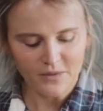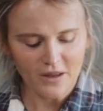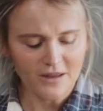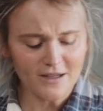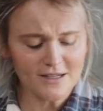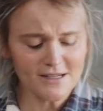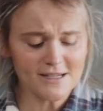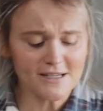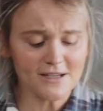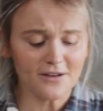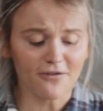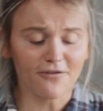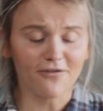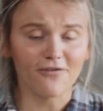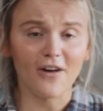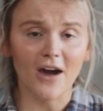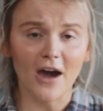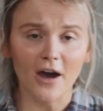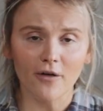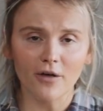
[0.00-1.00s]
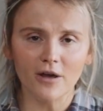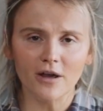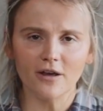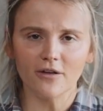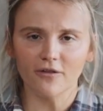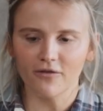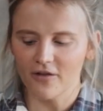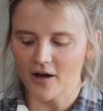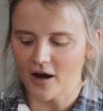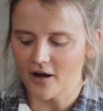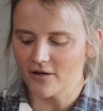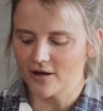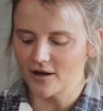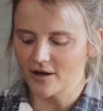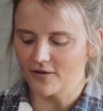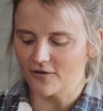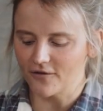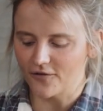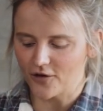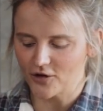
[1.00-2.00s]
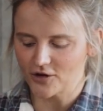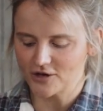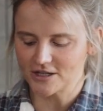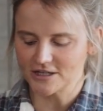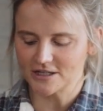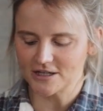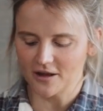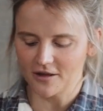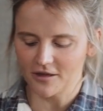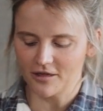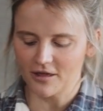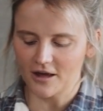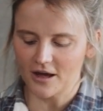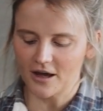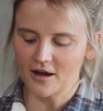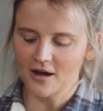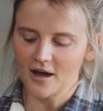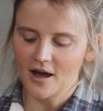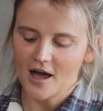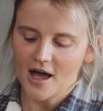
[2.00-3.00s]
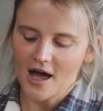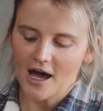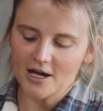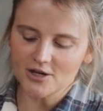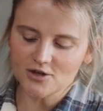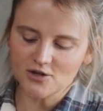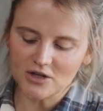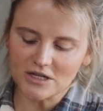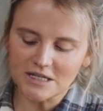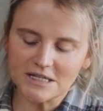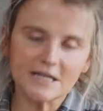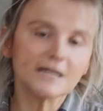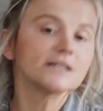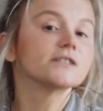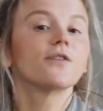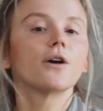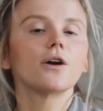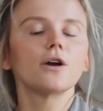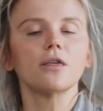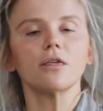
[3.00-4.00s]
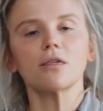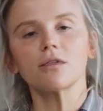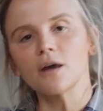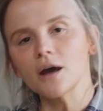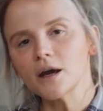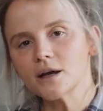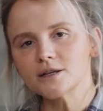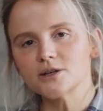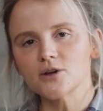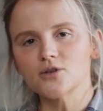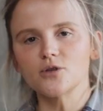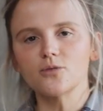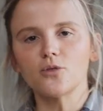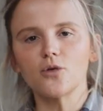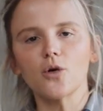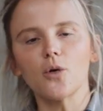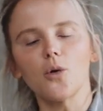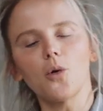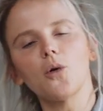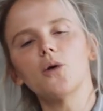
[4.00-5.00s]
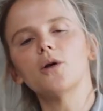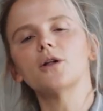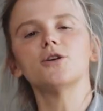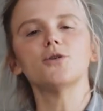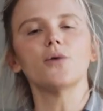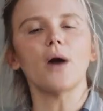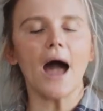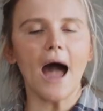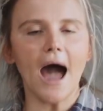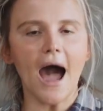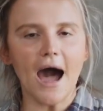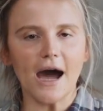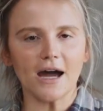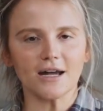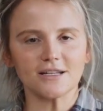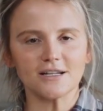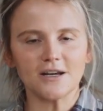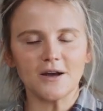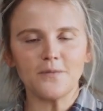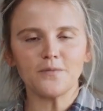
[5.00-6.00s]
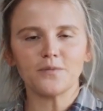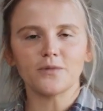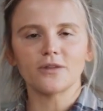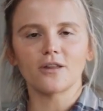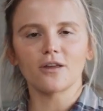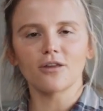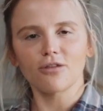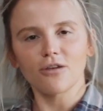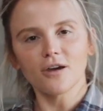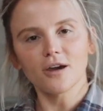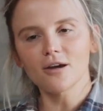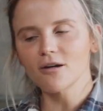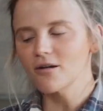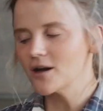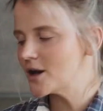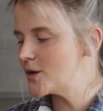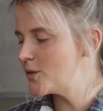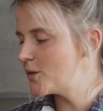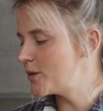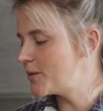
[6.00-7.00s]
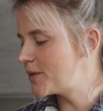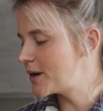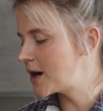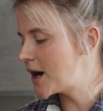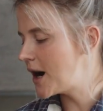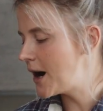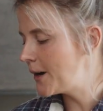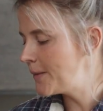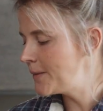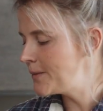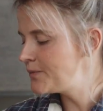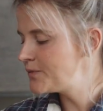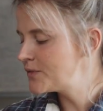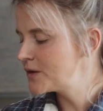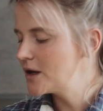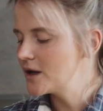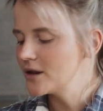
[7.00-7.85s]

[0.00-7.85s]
This is a very, very versatile thing. As you can see, it's very thick, so the more oil you add, the thicker it will become.